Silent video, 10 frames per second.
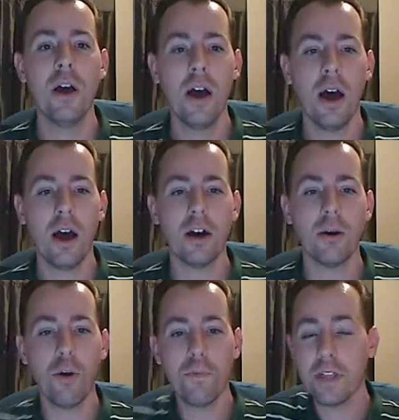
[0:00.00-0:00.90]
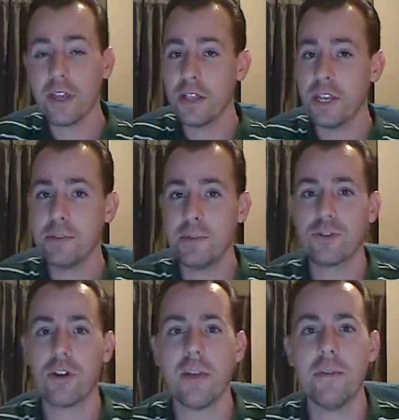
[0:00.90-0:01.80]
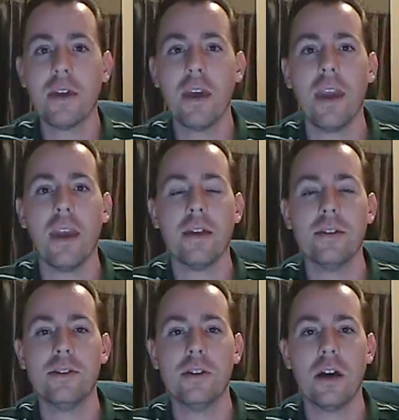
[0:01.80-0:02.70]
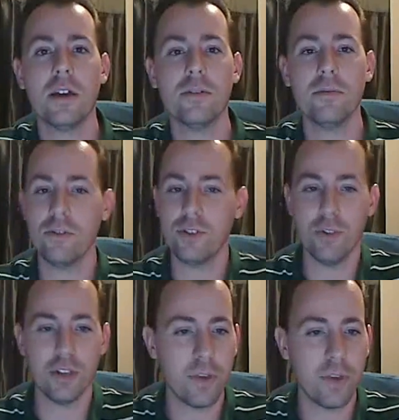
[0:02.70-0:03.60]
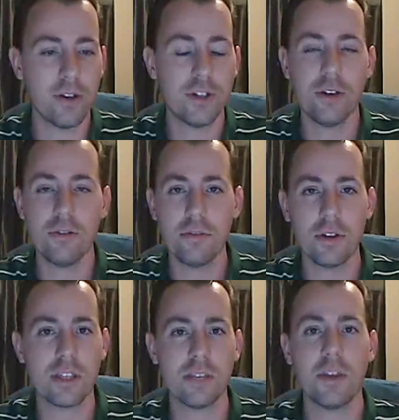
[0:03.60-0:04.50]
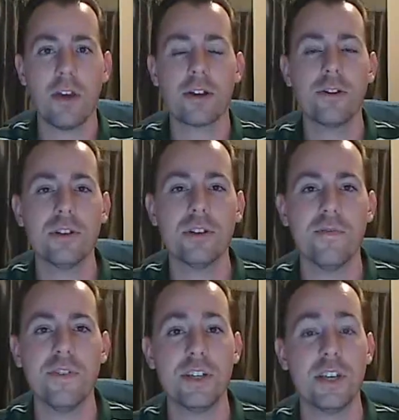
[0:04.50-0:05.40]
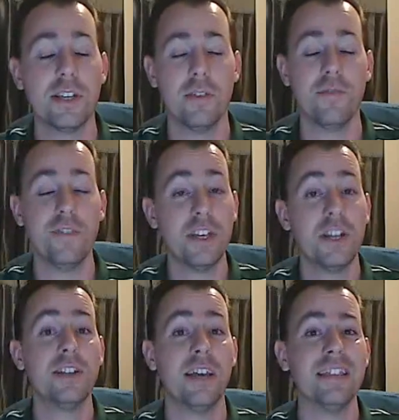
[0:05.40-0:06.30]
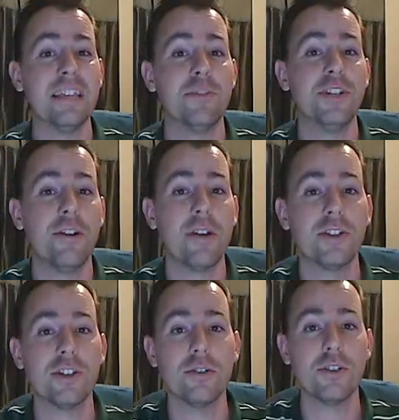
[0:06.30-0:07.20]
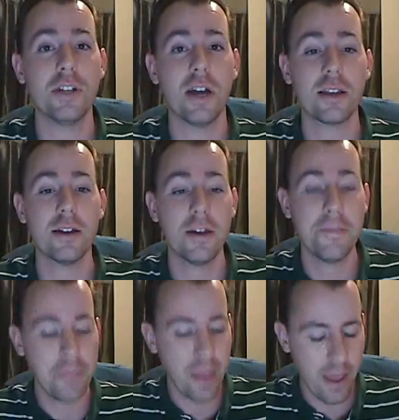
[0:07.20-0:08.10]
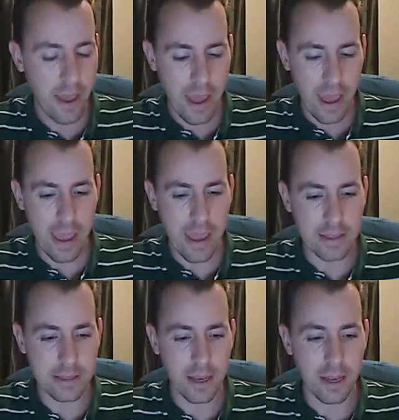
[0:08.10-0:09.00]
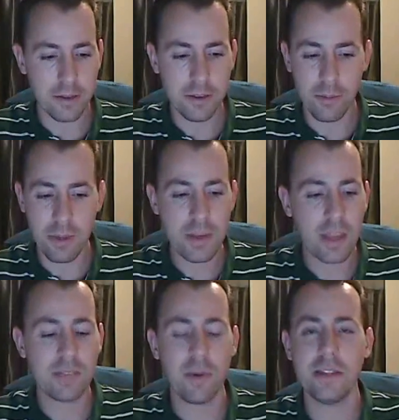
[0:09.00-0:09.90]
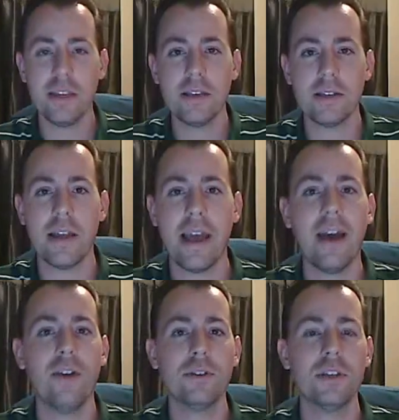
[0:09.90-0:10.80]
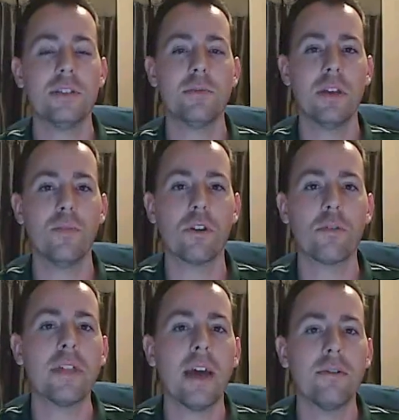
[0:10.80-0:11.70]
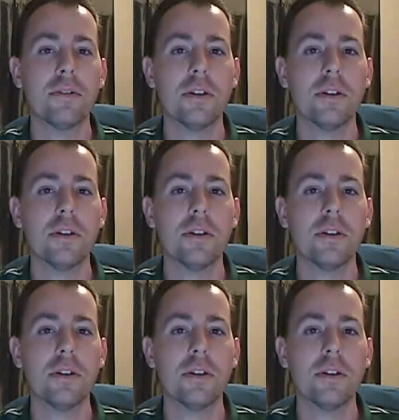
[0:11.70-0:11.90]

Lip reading: hopefully you'll end up subscribing, and you'll, you know, tune into the radio show, look at some of the articles, visit us at libertariansolution.com, and you know, maybe get some ideas on how a system can work without